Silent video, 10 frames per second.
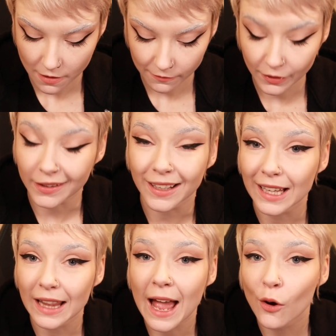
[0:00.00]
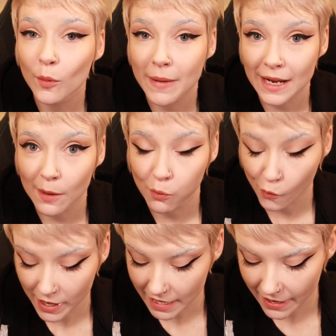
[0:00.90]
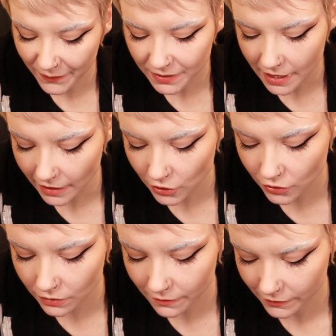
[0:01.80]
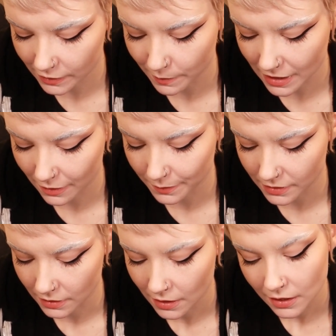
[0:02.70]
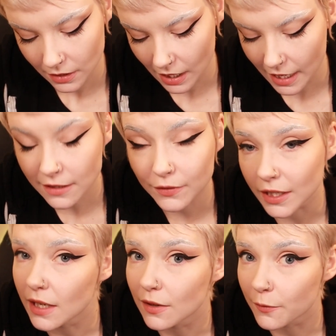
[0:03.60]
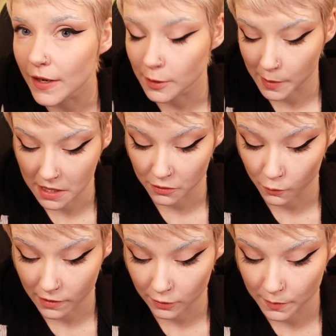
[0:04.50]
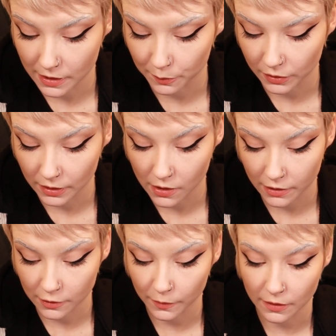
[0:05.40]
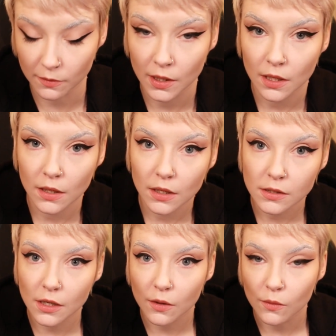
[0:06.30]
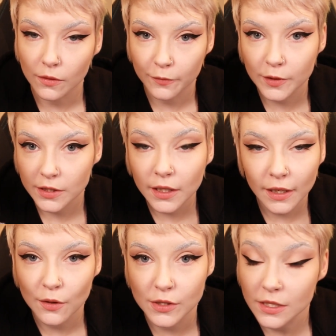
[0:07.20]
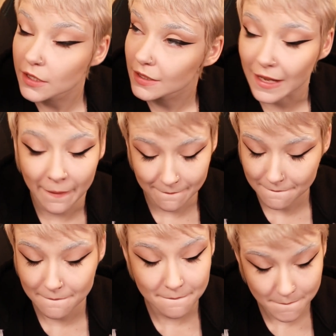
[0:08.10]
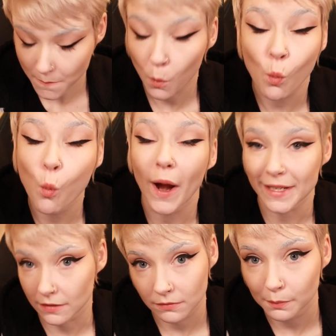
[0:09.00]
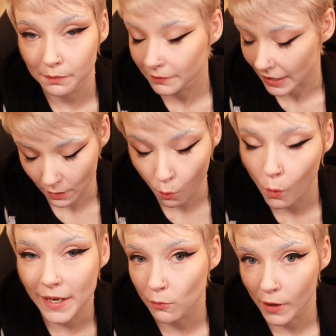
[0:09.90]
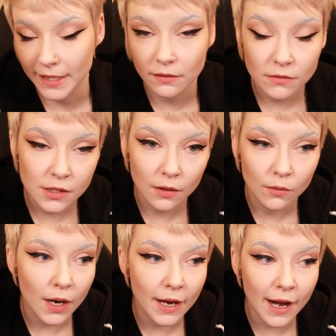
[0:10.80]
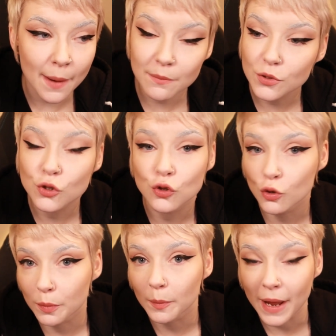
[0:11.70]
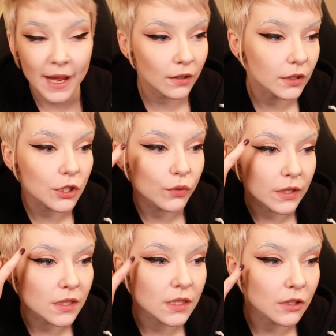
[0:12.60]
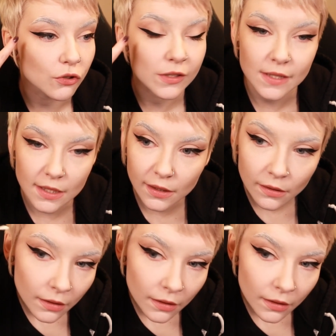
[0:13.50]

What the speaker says: fucking clown makeup white. And the texture of this makeup is kind of akin to face paint as well, to be completely honest with you. So the first thing I notice is it's like white, like white. So I'm super pale and you can still see it.